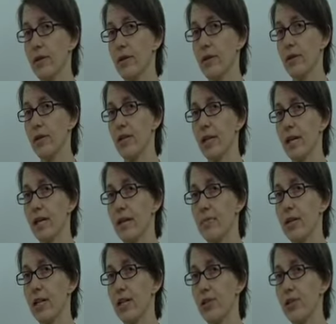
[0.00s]
these
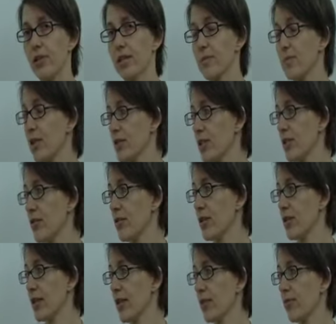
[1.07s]
exponential expressions
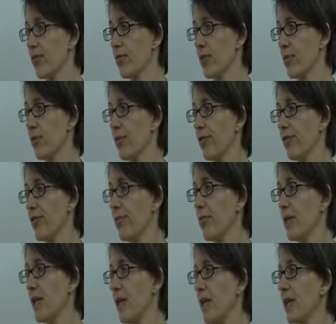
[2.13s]
will take the form of
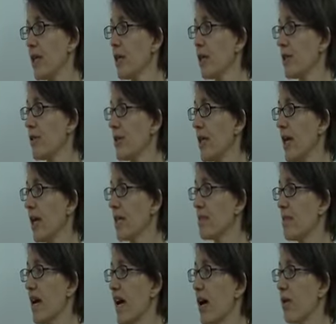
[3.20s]
b to the
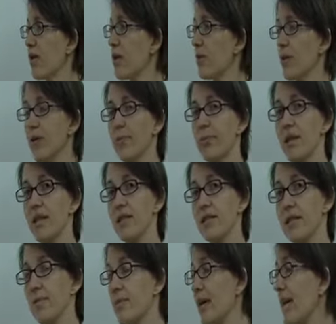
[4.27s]
x power, where b is
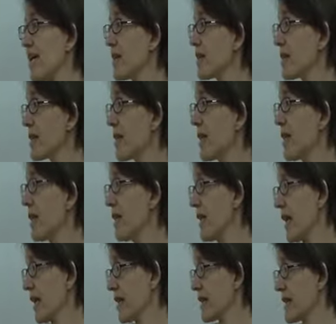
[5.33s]
the base and
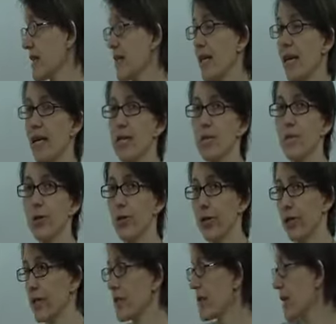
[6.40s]
x is the
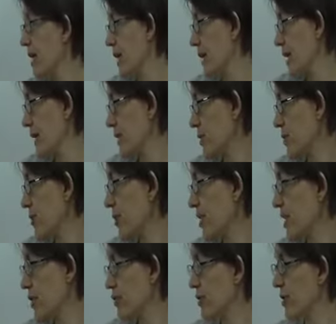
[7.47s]
exponents. And this will
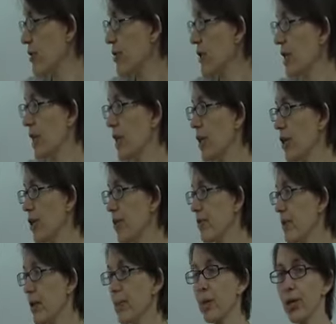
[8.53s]
be introducing a new
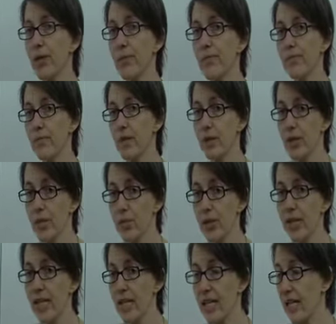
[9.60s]
number, the
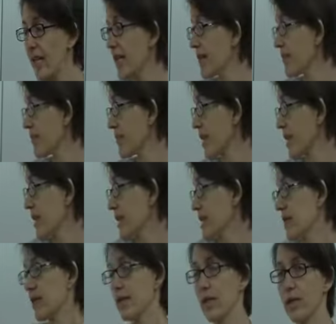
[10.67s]
number e.
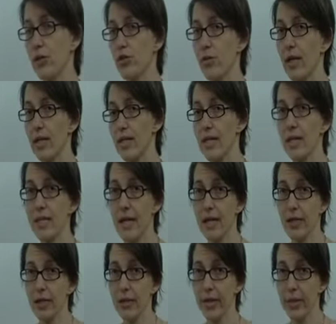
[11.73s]
This is a
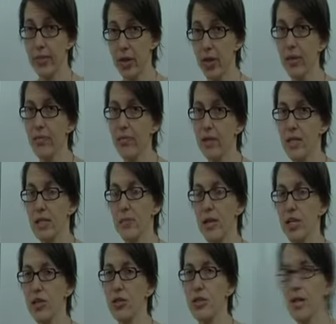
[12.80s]
transcendental number, a
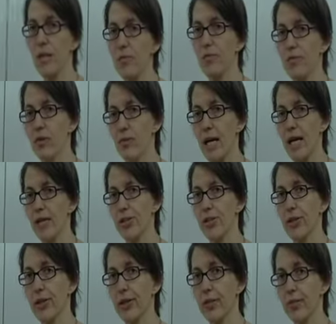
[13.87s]
special type of
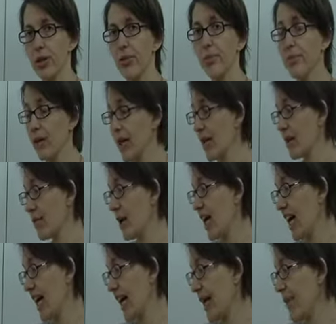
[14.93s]
irrational number, like
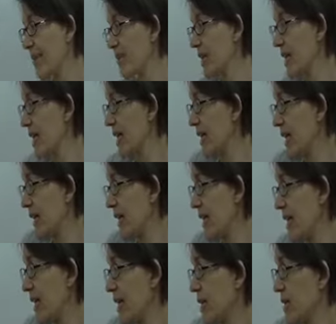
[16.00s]
pi.
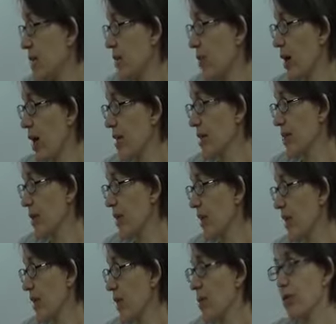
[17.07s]
E is
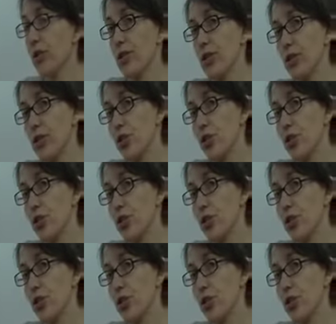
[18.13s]
approximately equal to